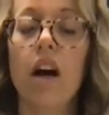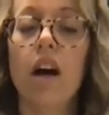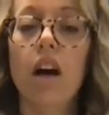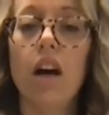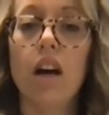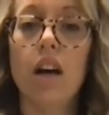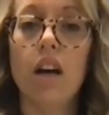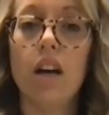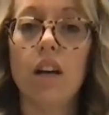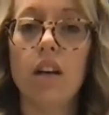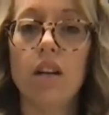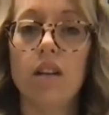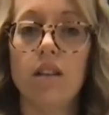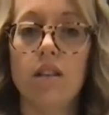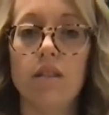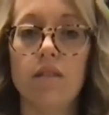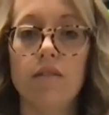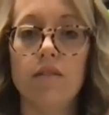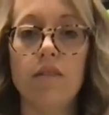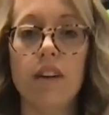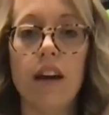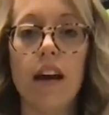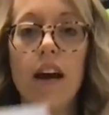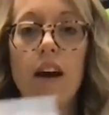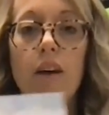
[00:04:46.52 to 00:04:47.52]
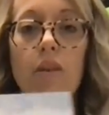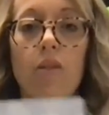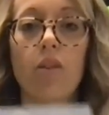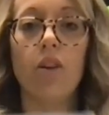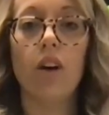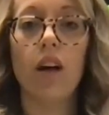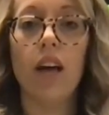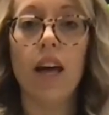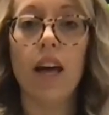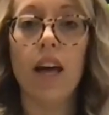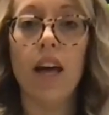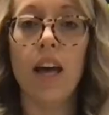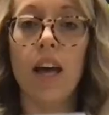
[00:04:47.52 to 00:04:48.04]

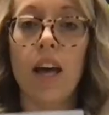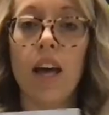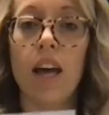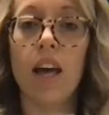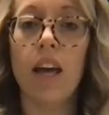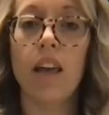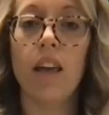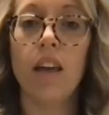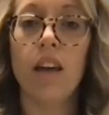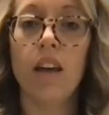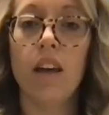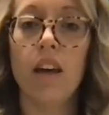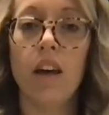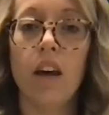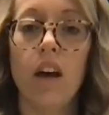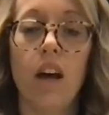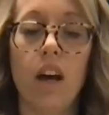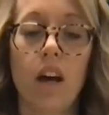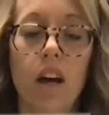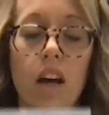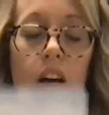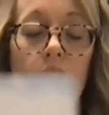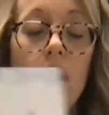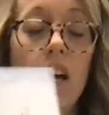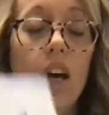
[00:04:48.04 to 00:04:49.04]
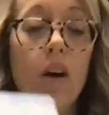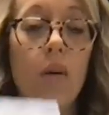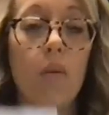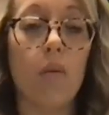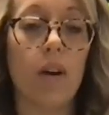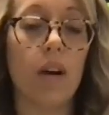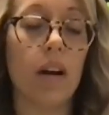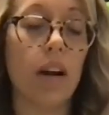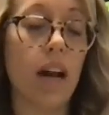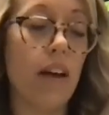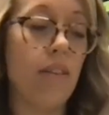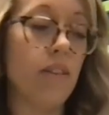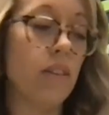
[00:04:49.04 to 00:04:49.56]
vowel A,
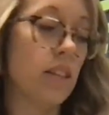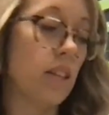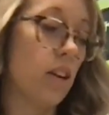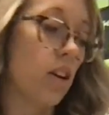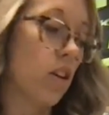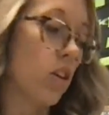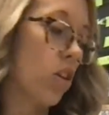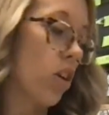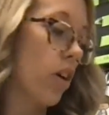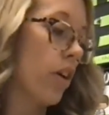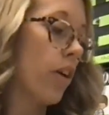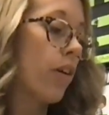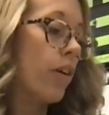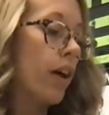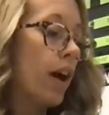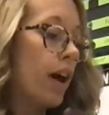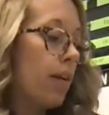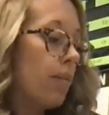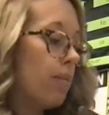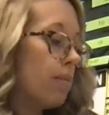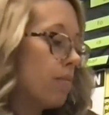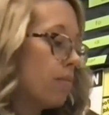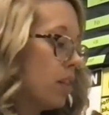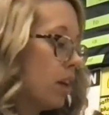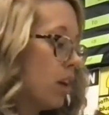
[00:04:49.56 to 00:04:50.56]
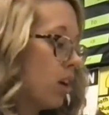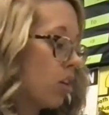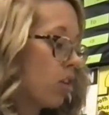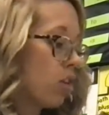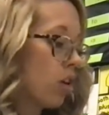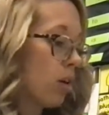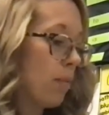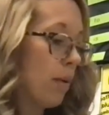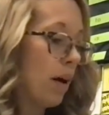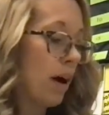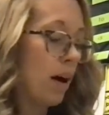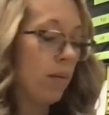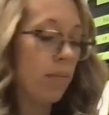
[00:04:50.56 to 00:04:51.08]
We're going to have this in our card, okay? In our
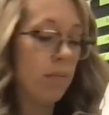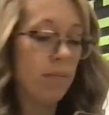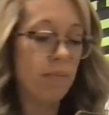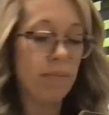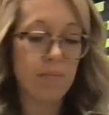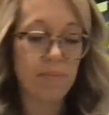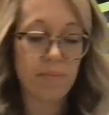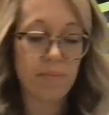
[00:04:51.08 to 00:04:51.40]
card pile.